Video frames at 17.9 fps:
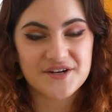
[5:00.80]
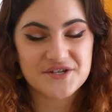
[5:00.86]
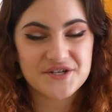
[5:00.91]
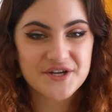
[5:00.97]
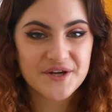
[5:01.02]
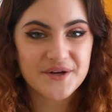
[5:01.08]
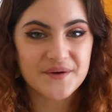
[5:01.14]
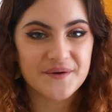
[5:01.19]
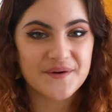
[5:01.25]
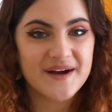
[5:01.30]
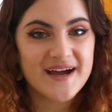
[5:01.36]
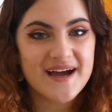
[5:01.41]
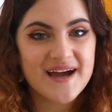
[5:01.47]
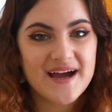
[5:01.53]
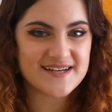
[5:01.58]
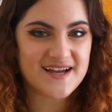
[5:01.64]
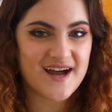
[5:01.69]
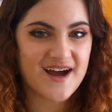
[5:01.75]
too.
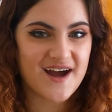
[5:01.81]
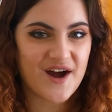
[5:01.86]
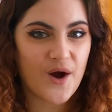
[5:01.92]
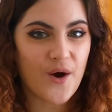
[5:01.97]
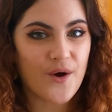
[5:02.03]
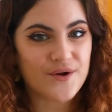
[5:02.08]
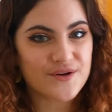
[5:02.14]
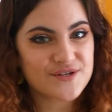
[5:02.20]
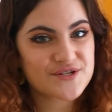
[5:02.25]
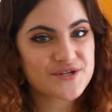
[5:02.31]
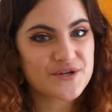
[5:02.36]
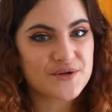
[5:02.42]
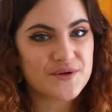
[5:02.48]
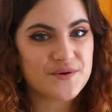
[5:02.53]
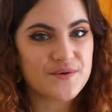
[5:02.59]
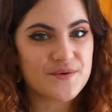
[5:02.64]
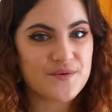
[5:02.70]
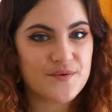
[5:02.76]
On
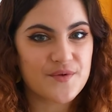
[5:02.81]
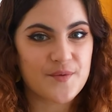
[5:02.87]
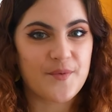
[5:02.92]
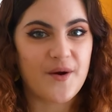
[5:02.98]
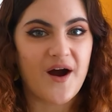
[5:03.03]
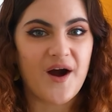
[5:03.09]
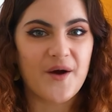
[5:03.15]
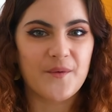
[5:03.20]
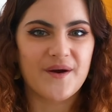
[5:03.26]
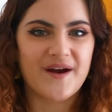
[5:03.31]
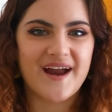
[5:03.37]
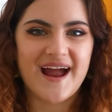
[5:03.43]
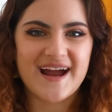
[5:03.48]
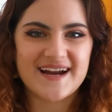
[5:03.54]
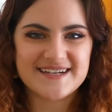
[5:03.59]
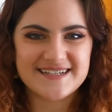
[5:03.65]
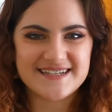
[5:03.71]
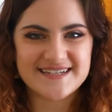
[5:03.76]
to the part where I
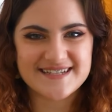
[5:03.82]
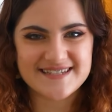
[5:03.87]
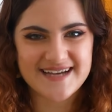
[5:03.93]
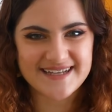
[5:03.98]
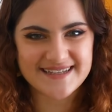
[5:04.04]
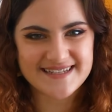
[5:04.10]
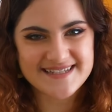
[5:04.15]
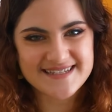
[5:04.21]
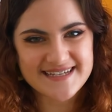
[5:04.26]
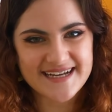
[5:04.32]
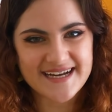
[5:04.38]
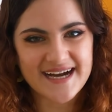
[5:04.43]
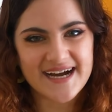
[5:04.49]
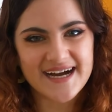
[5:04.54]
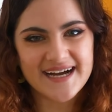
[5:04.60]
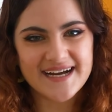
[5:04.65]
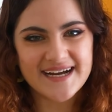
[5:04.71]
actually designed the sticker.